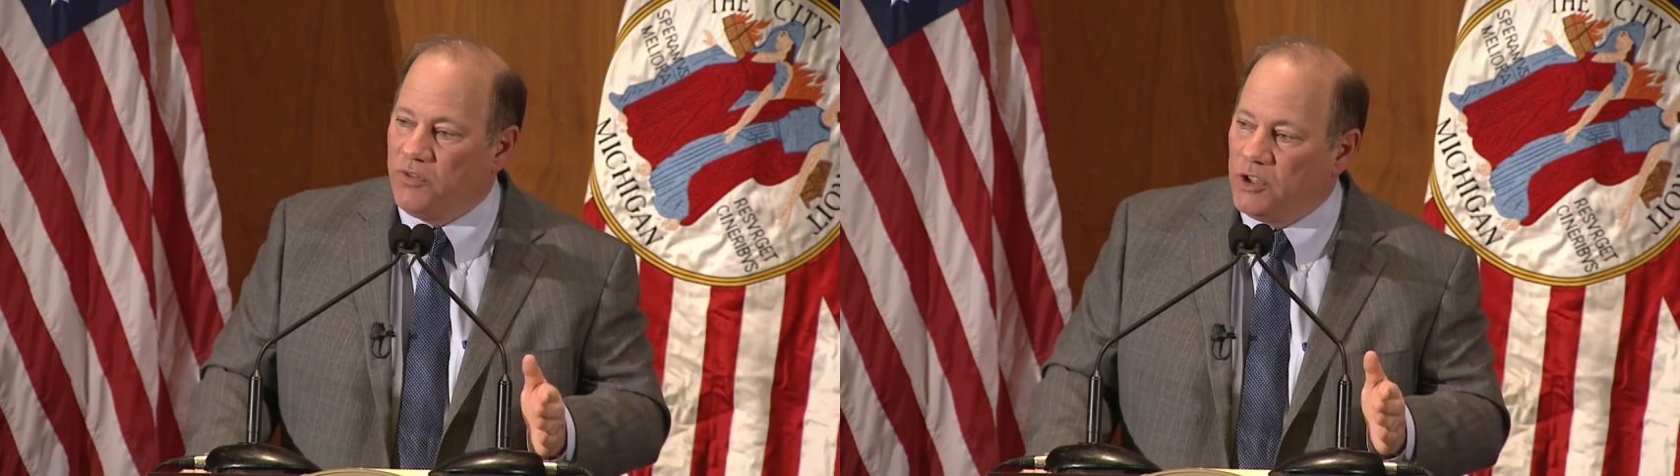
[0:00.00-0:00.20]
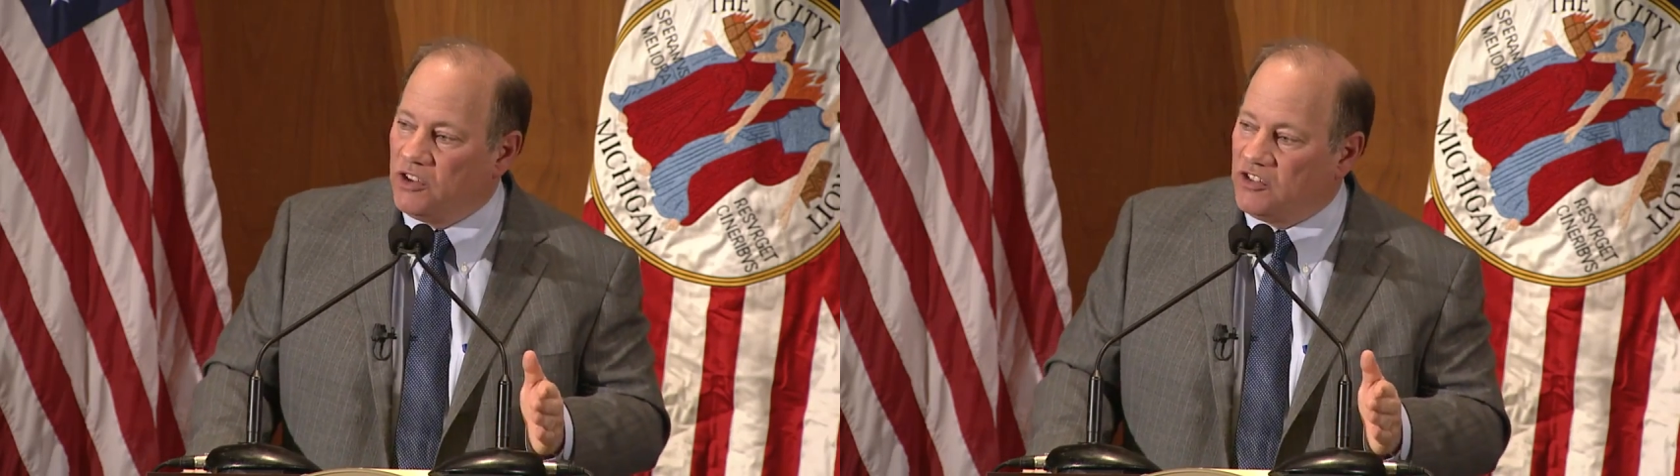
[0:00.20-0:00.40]
for
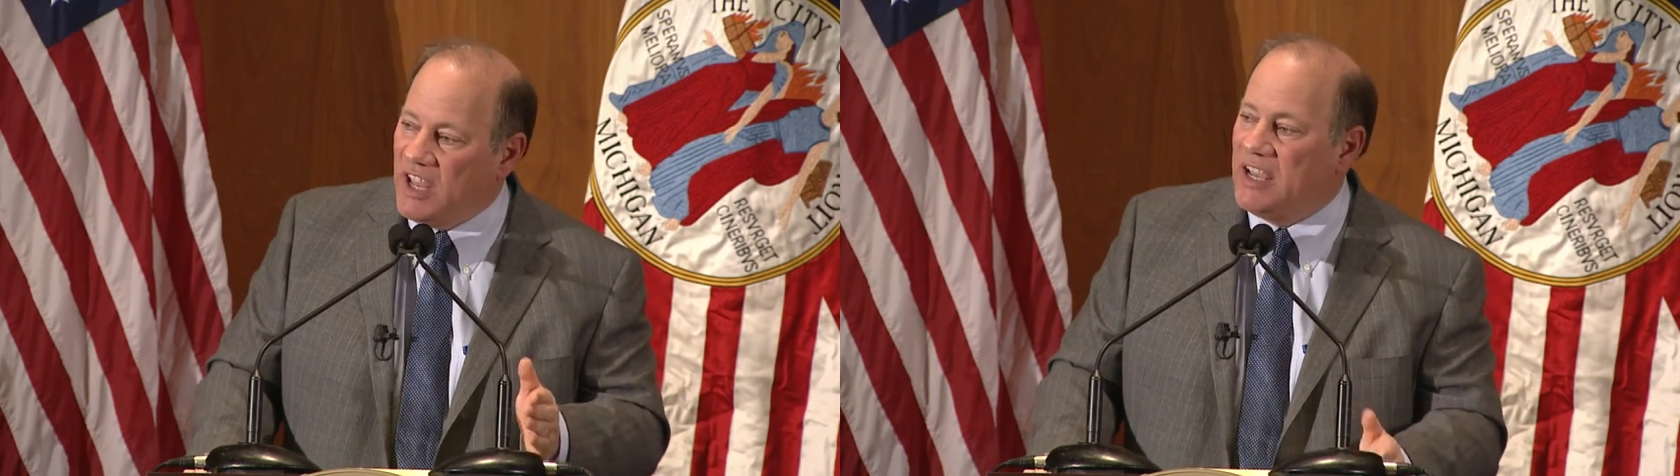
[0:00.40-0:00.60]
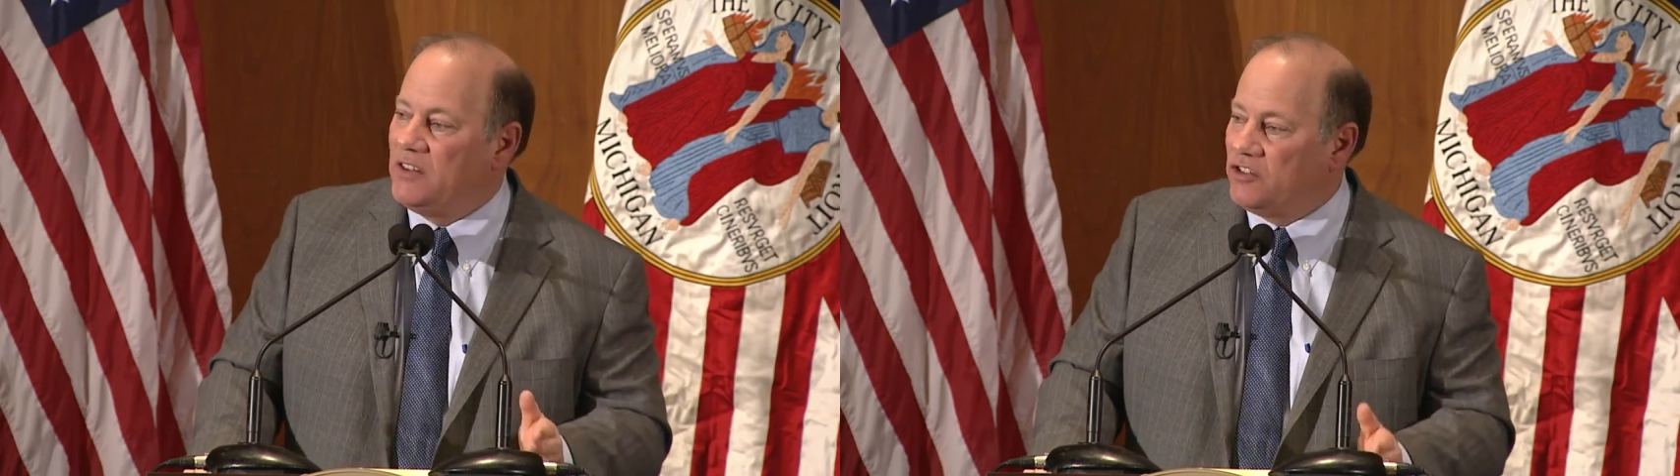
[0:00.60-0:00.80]
you to
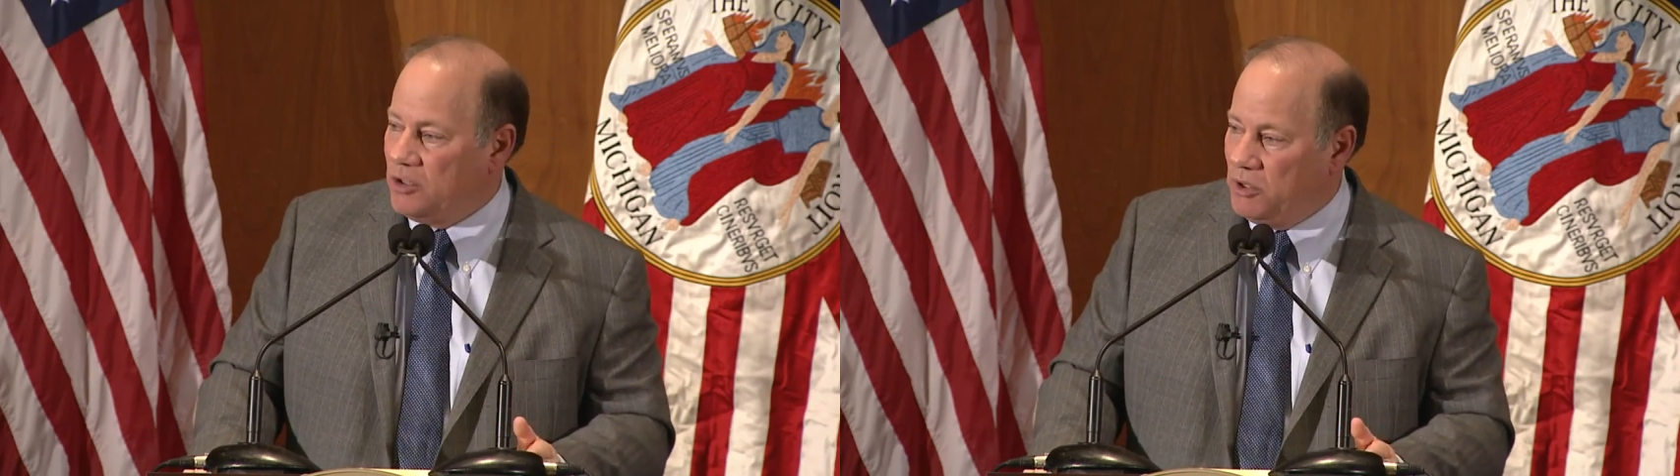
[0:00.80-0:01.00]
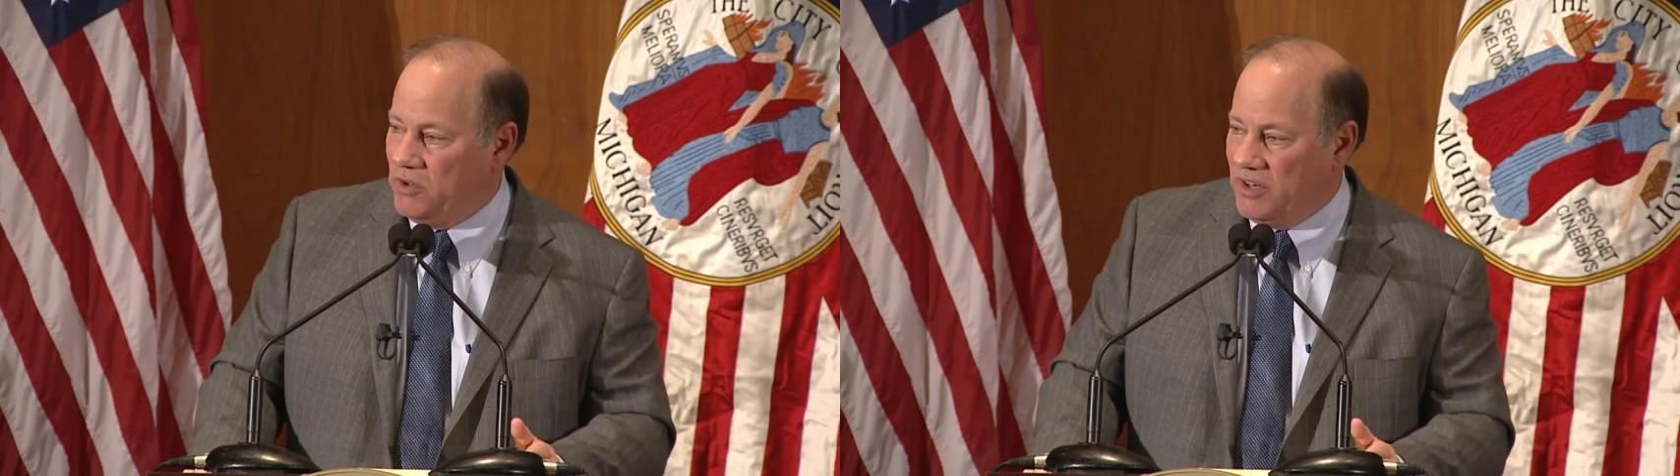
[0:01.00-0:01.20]
stay in this
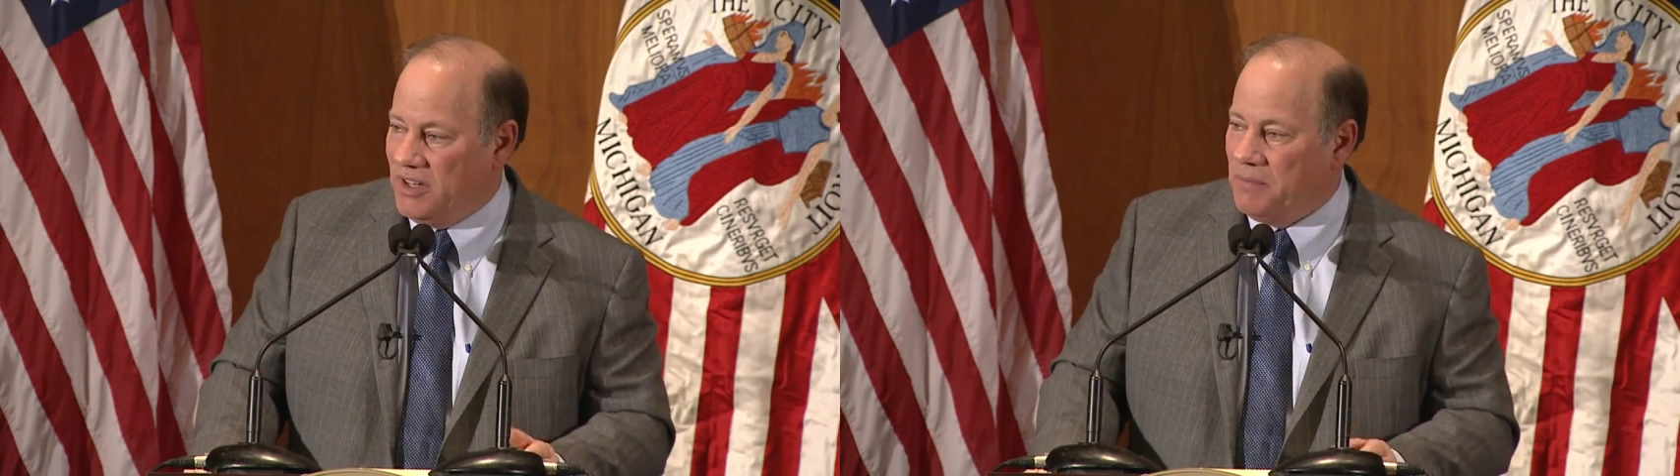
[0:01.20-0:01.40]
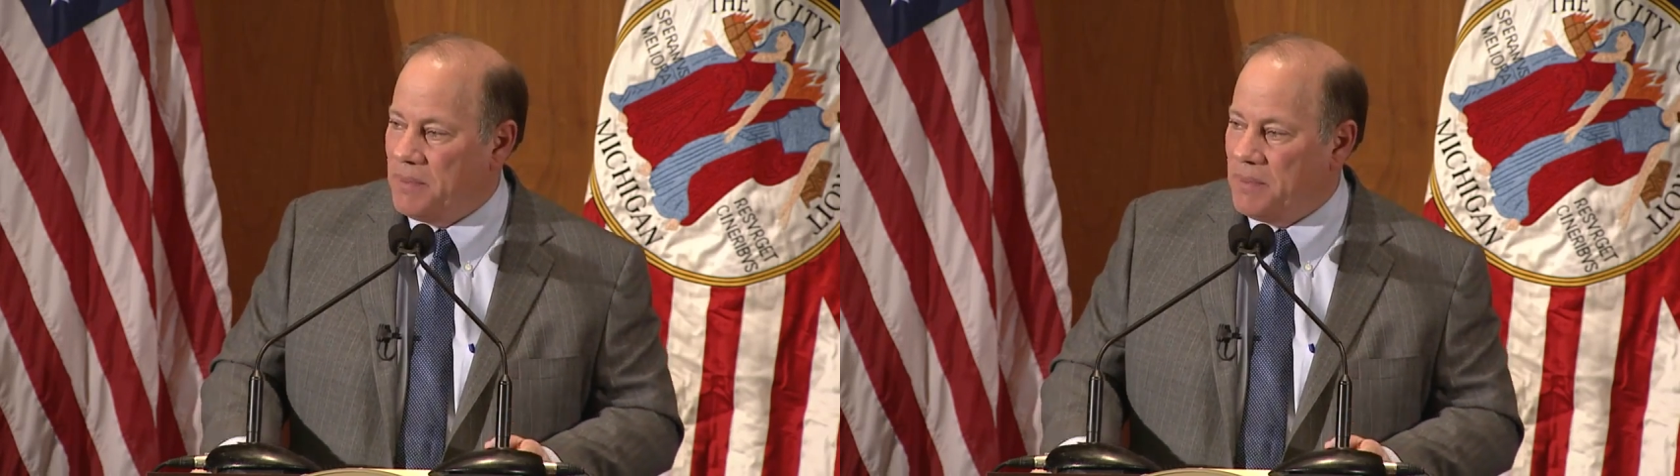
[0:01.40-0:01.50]
community.